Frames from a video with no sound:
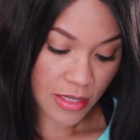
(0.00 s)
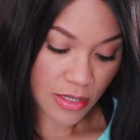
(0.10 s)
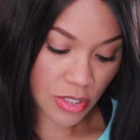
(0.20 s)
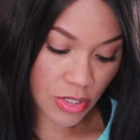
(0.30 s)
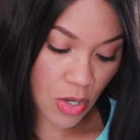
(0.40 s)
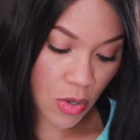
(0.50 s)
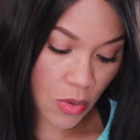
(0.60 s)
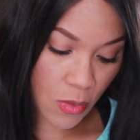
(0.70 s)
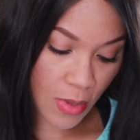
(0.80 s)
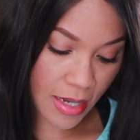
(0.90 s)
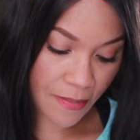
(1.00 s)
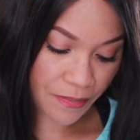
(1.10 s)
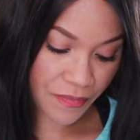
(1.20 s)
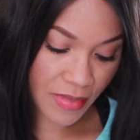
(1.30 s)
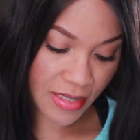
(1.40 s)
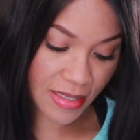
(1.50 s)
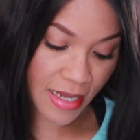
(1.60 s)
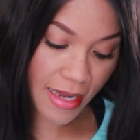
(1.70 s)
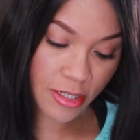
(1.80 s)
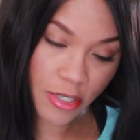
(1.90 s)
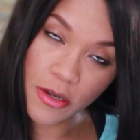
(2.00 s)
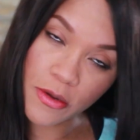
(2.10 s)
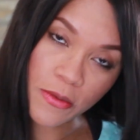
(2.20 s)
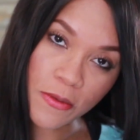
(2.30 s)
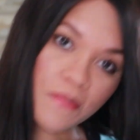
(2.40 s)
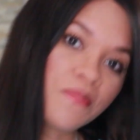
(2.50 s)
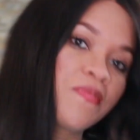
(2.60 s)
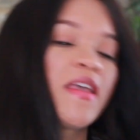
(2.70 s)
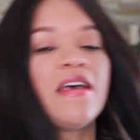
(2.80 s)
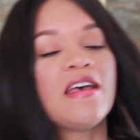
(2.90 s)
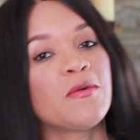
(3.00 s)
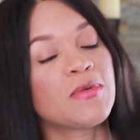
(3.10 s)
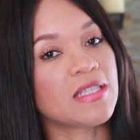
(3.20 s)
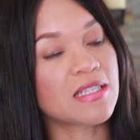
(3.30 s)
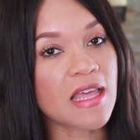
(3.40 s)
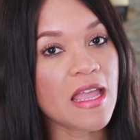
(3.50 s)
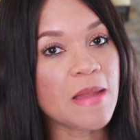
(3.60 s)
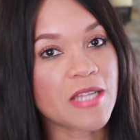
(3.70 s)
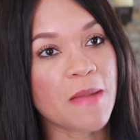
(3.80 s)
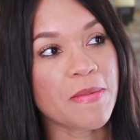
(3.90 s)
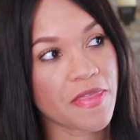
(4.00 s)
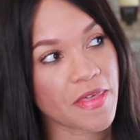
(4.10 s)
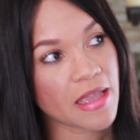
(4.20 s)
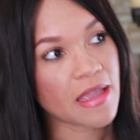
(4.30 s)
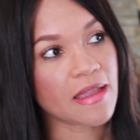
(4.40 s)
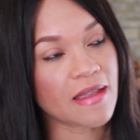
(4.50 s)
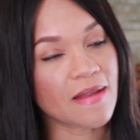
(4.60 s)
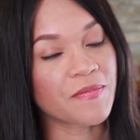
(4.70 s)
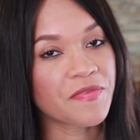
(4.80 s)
So day 2, it was the same type of thing.